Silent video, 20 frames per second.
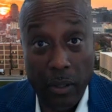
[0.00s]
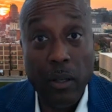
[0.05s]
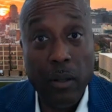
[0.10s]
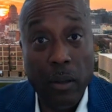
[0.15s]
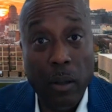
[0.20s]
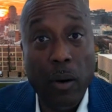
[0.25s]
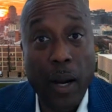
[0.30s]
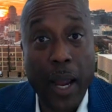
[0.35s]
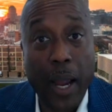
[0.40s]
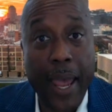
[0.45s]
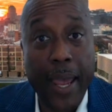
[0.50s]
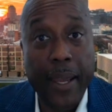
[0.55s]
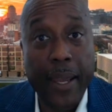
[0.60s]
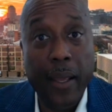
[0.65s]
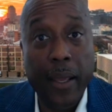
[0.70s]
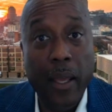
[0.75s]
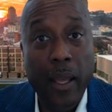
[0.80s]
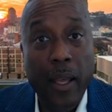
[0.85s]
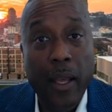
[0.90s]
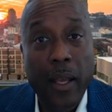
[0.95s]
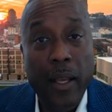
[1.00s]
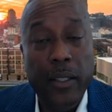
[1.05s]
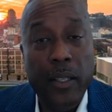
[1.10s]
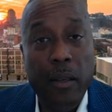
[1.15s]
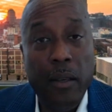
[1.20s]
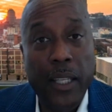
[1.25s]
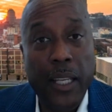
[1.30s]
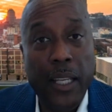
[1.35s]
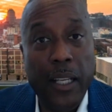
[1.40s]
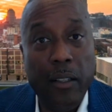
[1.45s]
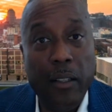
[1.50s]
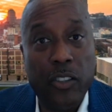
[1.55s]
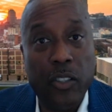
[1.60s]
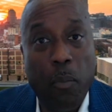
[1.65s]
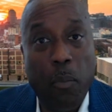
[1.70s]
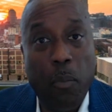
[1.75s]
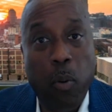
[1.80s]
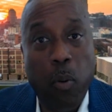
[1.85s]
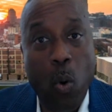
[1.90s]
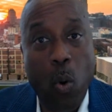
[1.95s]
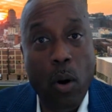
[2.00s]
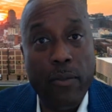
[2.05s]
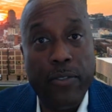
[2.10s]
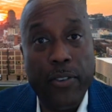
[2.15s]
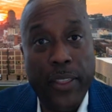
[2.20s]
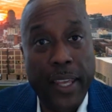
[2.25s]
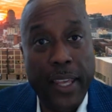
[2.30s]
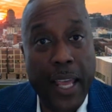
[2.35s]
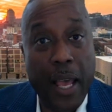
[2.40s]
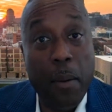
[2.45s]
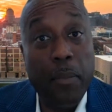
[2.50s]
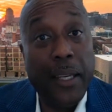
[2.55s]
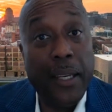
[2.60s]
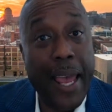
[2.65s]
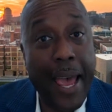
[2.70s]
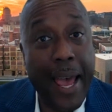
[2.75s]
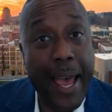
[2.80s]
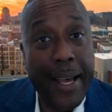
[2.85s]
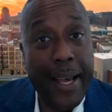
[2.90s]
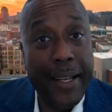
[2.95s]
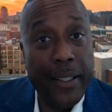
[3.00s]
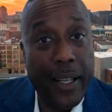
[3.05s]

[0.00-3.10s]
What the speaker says: okay? You need support for the MCAT